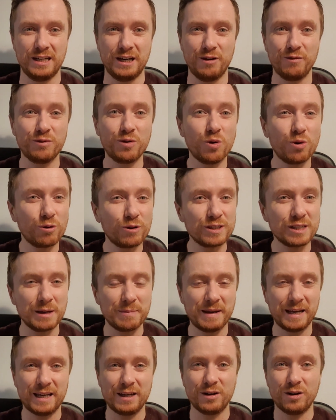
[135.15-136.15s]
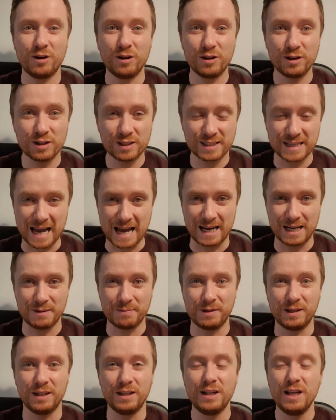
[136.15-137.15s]
Now, of course, I make it
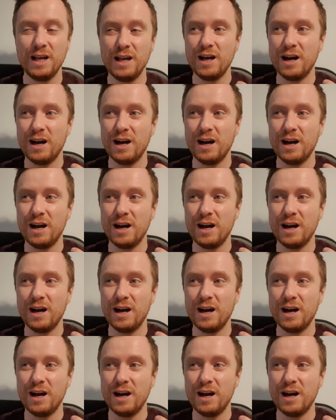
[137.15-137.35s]
understandable.